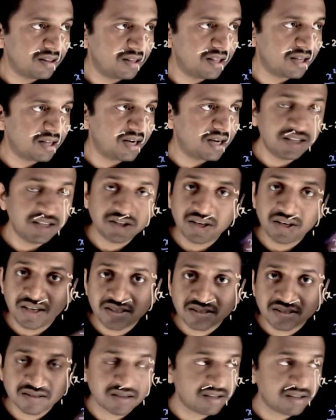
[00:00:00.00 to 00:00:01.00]
the region
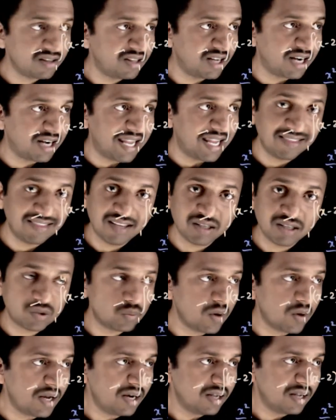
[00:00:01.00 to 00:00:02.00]
is, the length is
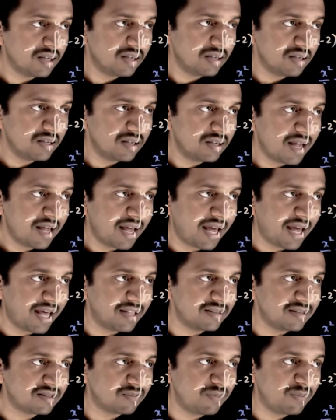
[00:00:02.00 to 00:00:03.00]
1,
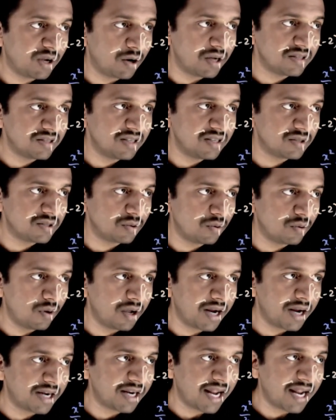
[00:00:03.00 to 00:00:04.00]
hence because this is
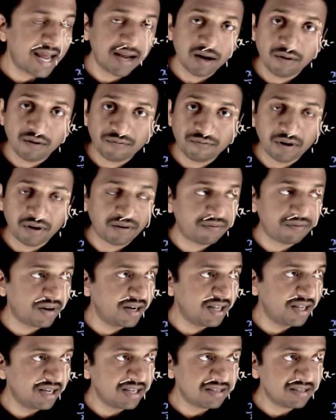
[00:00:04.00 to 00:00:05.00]
going at an angle of 45
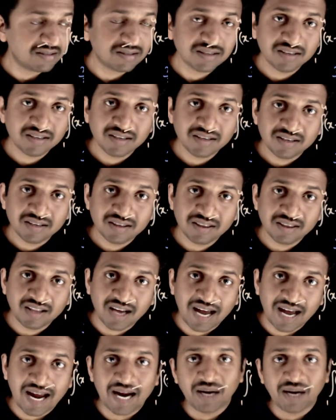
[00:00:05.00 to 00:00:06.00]
degrees, the
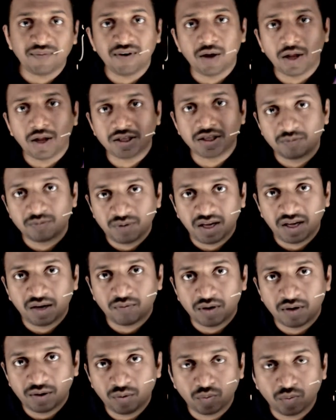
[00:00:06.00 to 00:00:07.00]
height will also be
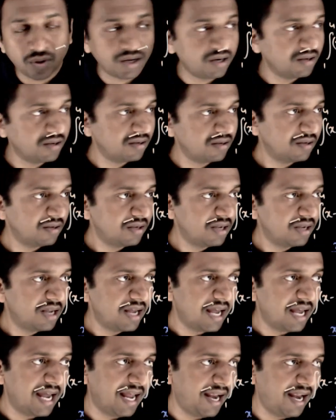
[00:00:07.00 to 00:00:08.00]
equal to 1.
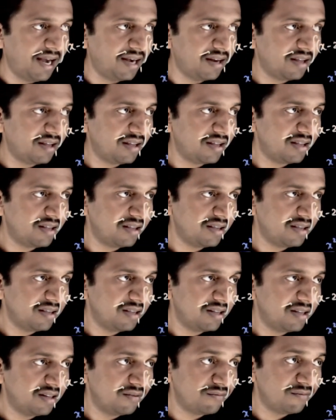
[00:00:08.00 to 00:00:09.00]
And
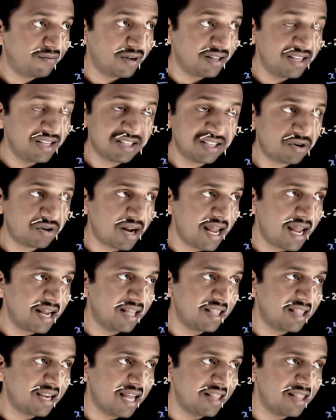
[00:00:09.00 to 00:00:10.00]
for this
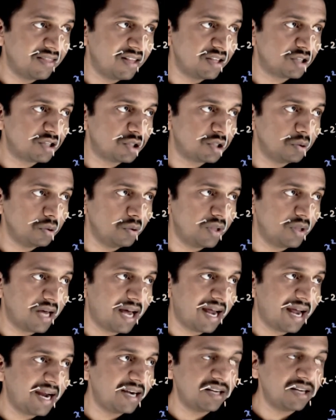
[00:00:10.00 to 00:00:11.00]
triangle, the length is 2, the
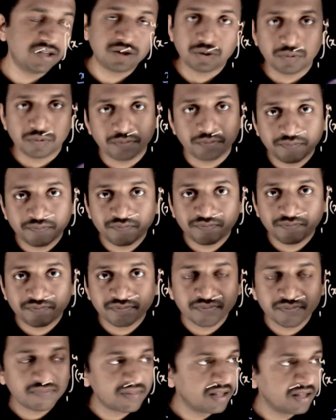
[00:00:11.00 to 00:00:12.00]
height is 2.
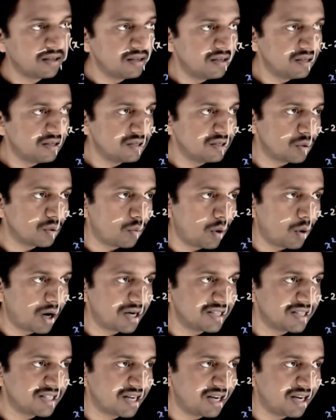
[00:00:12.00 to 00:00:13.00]
So what
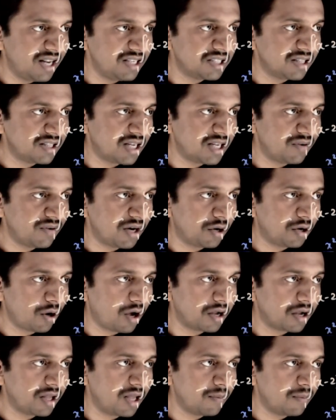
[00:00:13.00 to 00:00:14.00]
is the region that we are
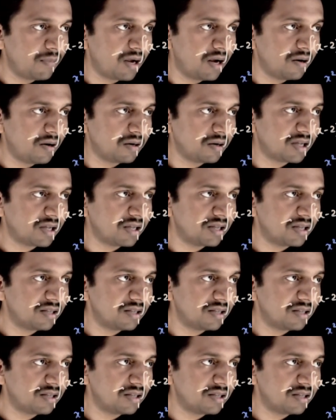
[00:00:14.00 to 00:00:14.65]
talking about?